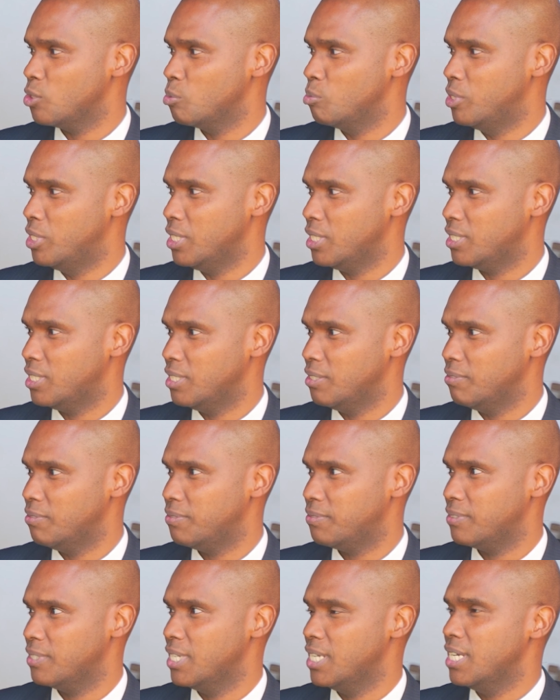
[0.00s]
objective,
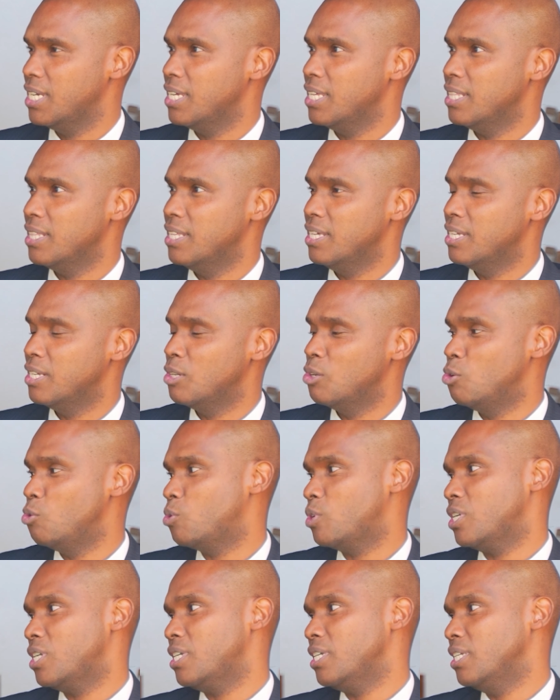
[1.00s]
then
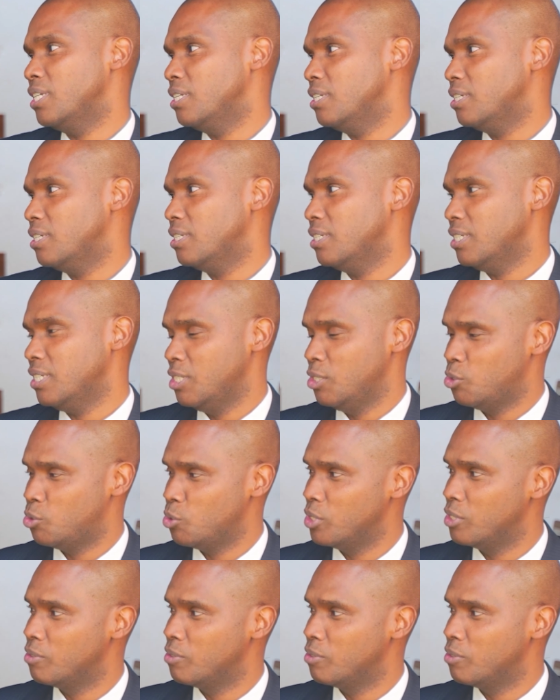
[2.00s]
look into